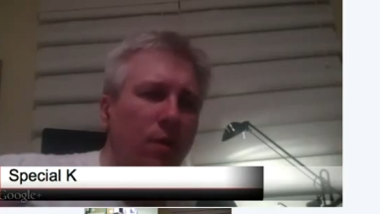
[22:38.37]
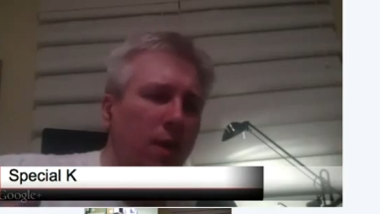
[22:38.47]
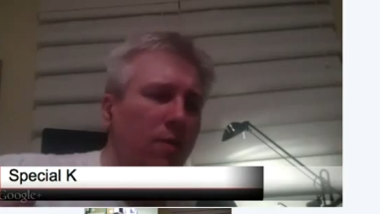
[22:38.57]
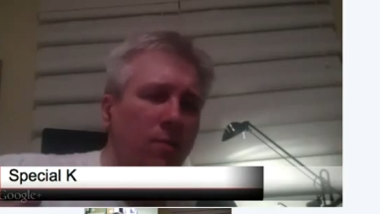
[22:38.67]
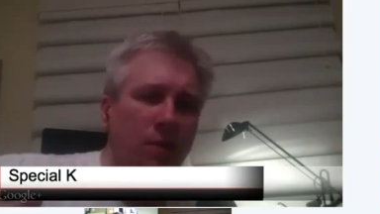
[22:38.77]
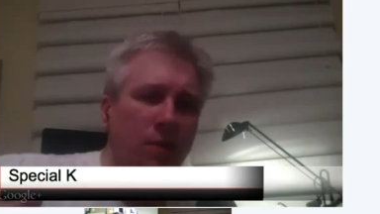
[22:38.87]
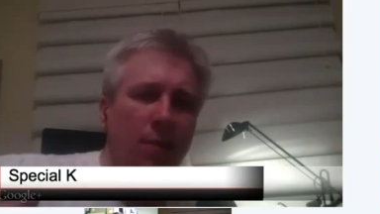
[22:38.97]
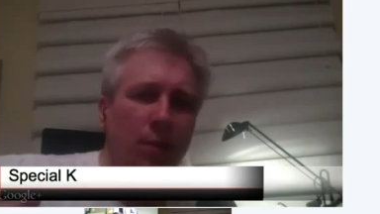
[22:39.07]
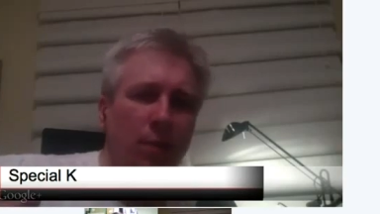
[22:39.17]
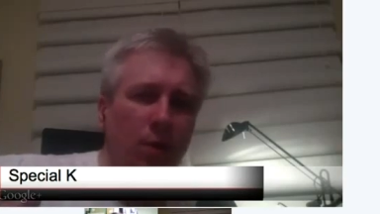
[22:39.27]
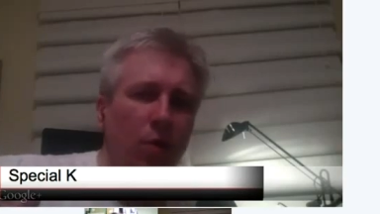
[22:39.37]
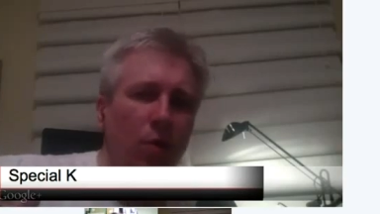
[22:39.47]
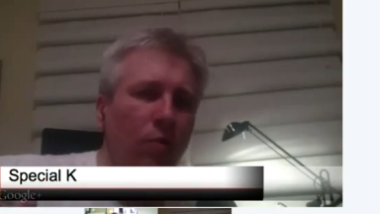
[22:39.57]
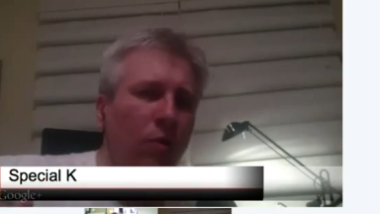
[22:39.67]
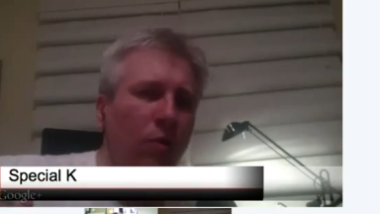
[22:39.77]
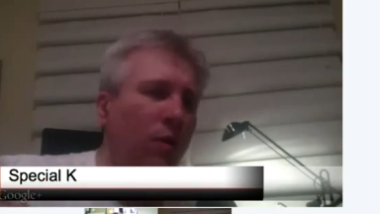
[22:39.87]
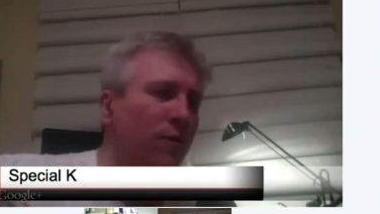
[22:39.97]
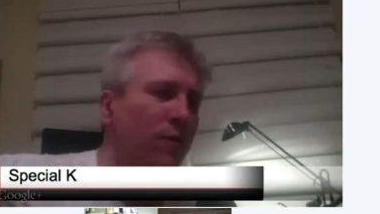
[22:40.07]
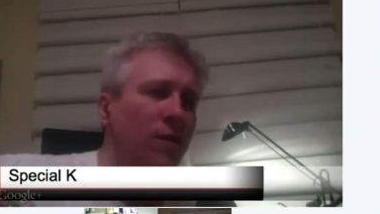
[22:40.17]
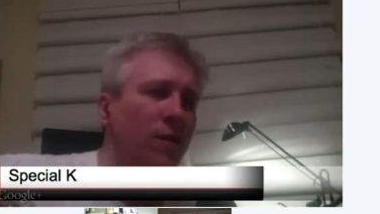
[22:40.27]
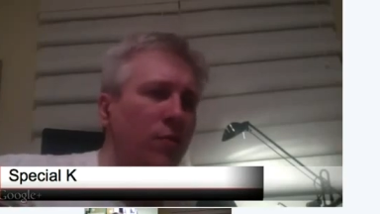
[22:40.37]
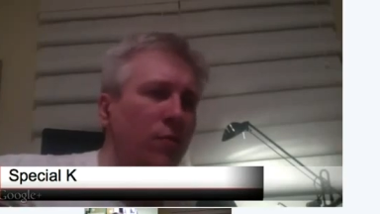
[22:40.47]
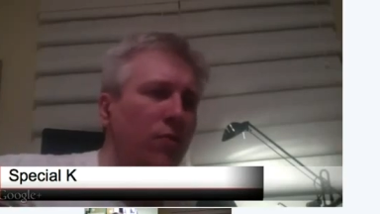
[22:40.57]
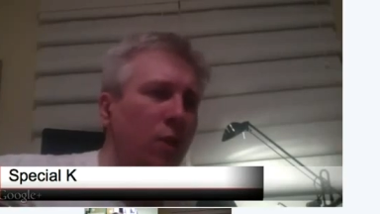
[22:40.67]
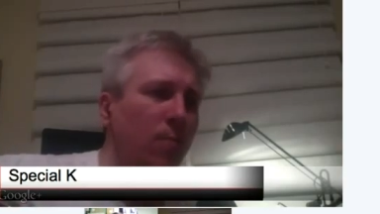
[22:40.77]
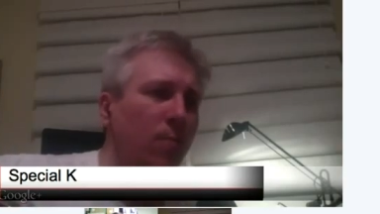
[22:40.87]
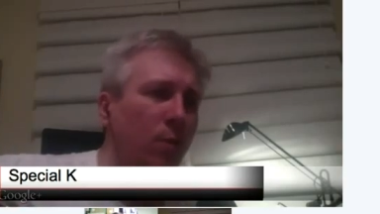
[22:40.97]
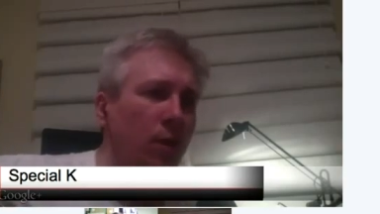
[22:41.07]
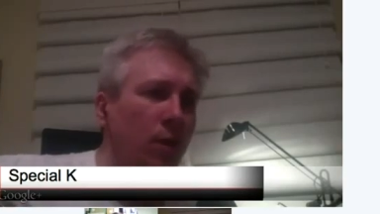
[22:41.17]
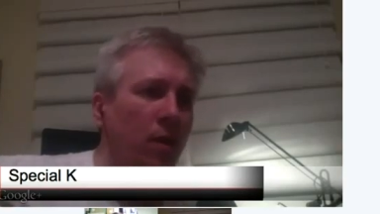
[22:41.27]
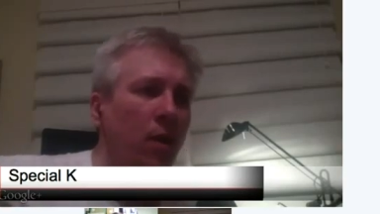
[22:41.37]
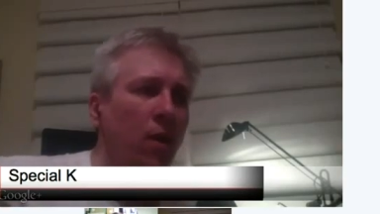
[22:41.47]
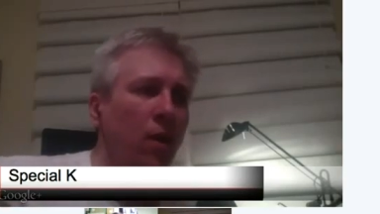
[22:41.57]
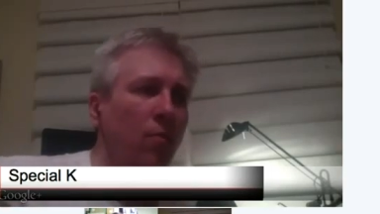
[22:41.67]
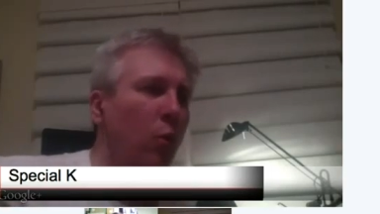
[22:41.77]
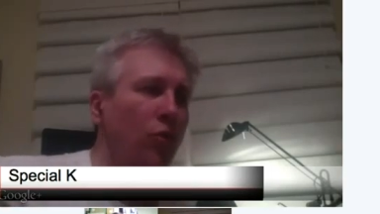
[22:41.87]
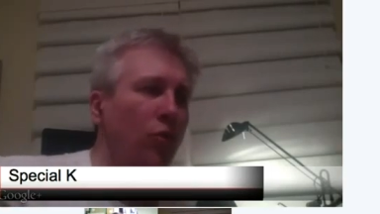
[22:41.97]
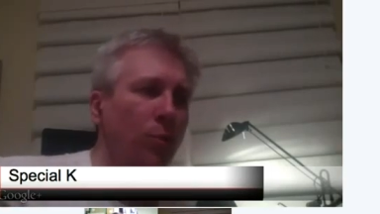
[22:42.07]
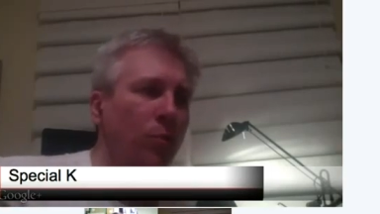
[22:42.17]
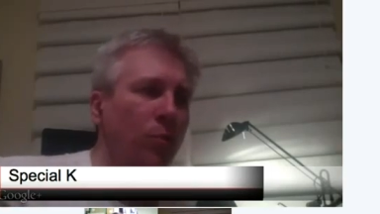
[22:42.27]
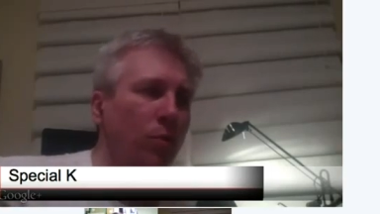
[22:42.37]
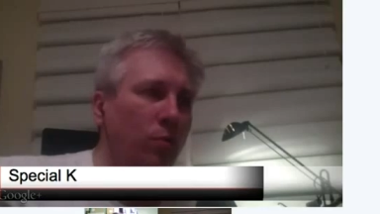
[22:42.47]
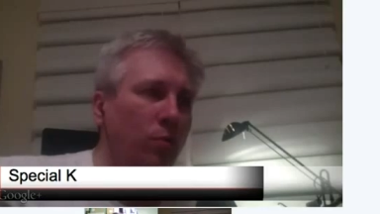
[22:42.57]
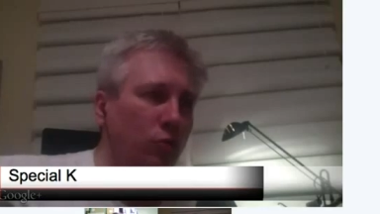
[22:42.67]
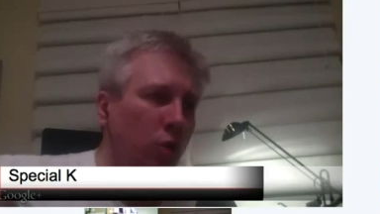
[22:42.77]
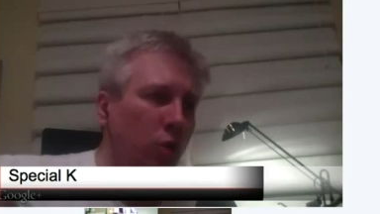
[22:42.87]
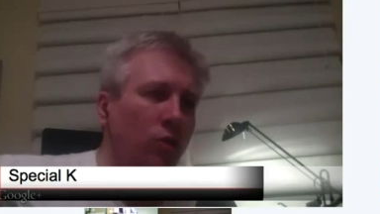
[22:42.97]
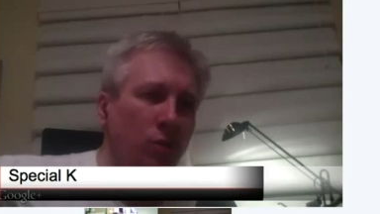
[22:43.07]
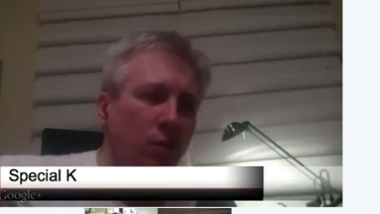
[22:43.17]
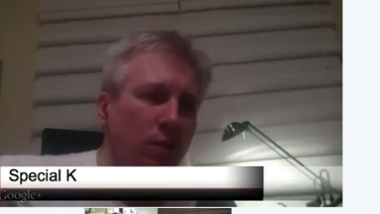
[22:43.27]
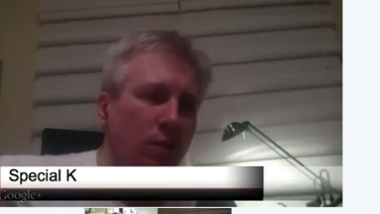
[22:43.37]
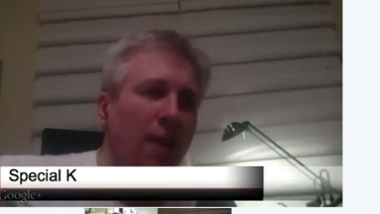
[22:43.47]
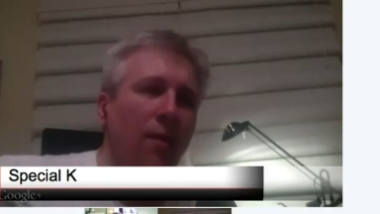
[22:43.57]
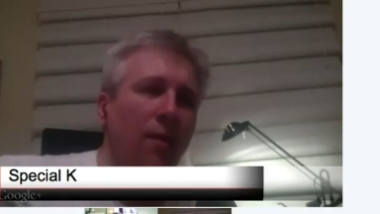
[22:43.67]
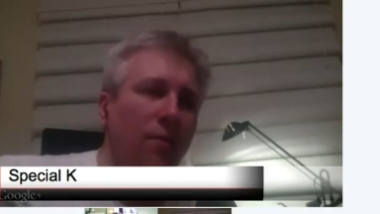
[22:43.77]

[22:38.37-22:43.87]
some sample code there. Effectively, you're just uploading multiple chunks of data.